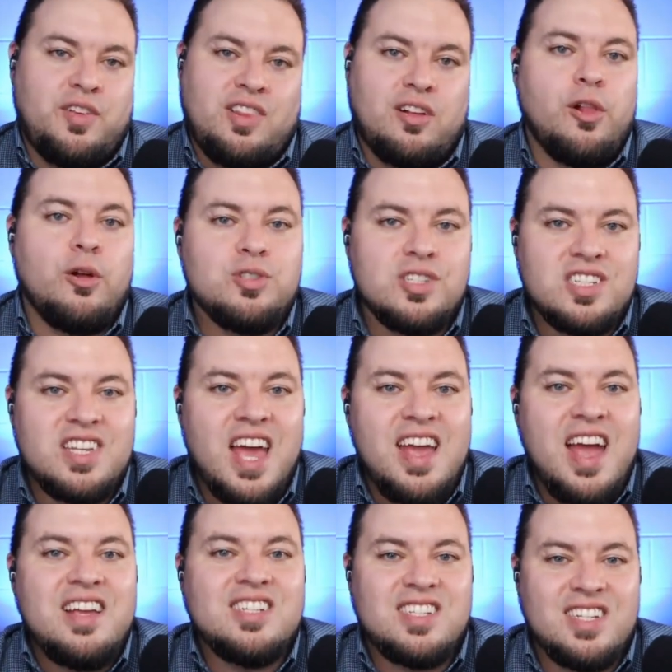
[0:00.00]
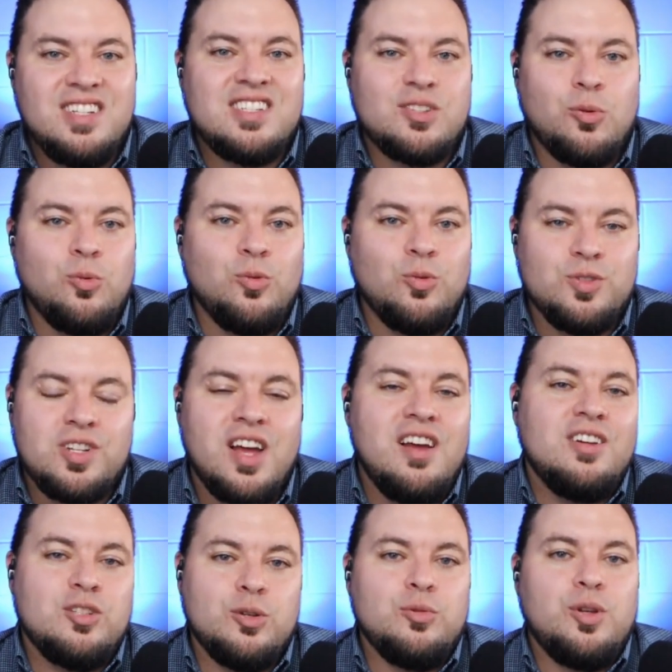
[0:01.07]
The closest AAC schools
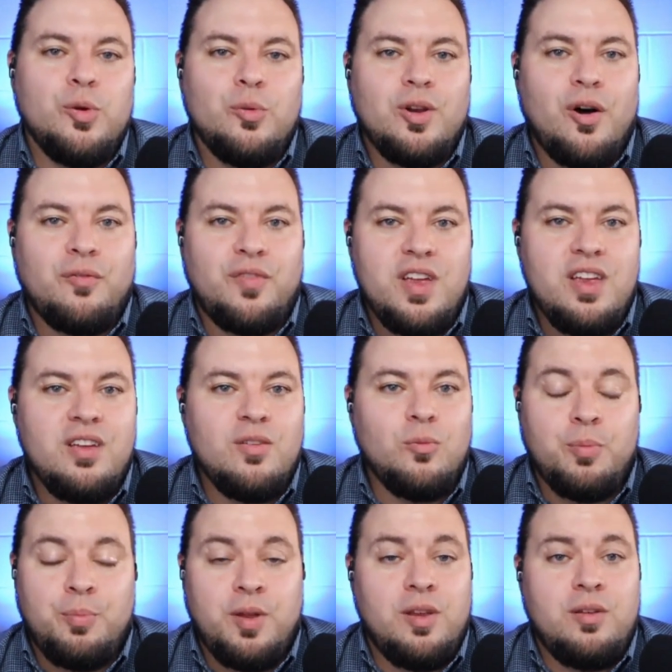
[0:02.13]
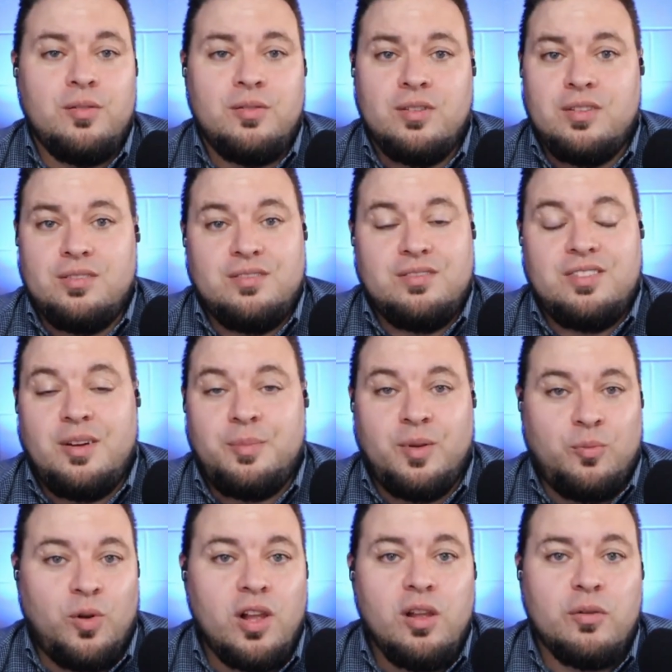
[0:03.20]
to UNLV would be, I
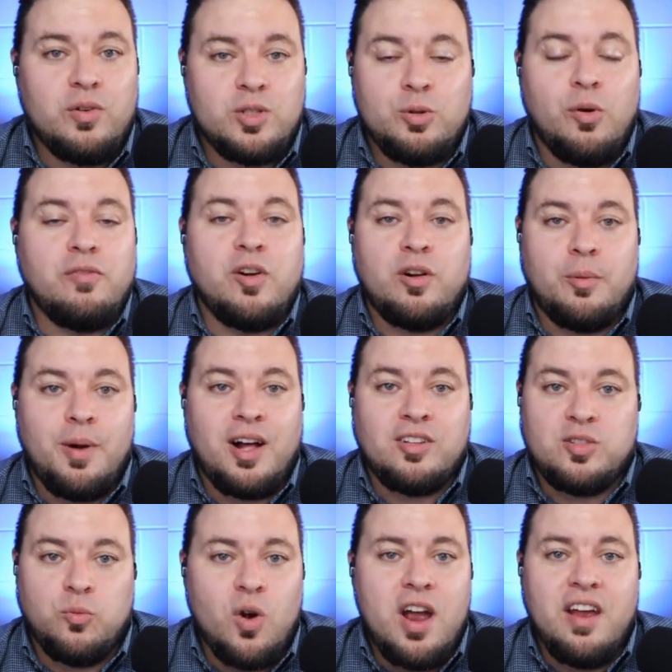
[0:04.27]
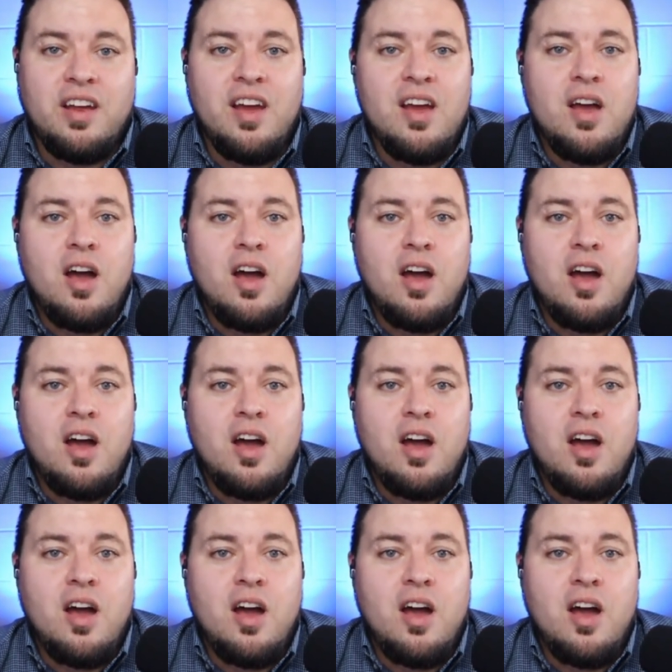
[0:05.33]
mean, well over 1,200 miles away.